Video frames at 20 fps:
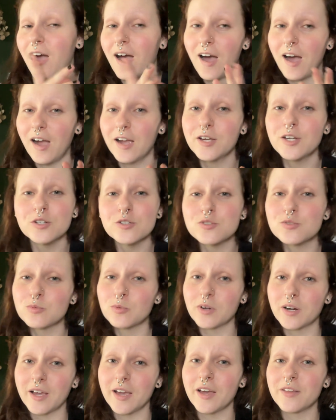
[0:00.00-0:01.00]
I could have
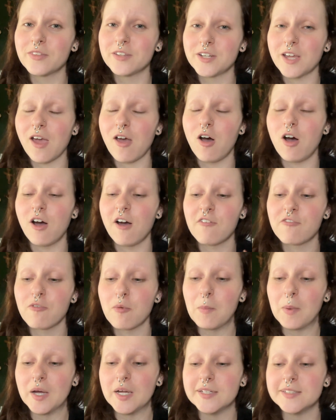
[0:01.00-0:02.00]
sworn I had the day off,
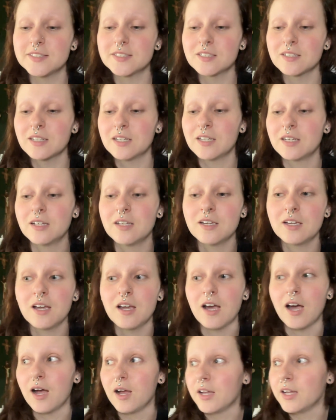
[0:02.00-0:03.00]
but
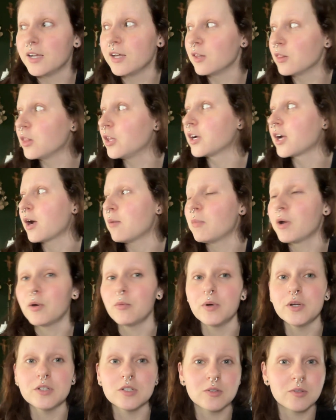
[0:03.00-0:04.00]
I look out my
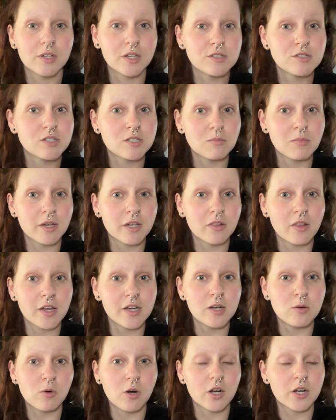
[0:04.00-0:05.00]
window and I see my
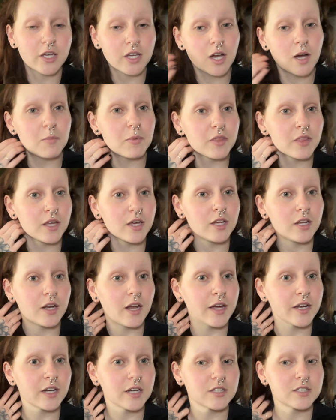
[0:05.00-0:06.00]
client walking up, and then
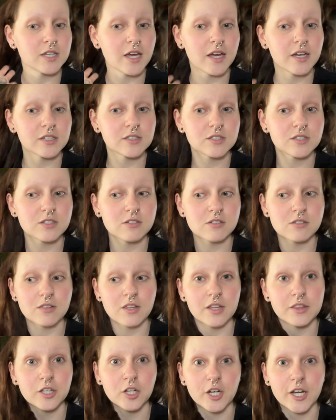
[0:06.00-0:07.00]
I get a text
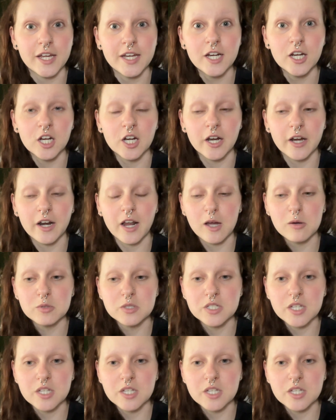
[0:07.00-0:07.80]
that they're here, and I was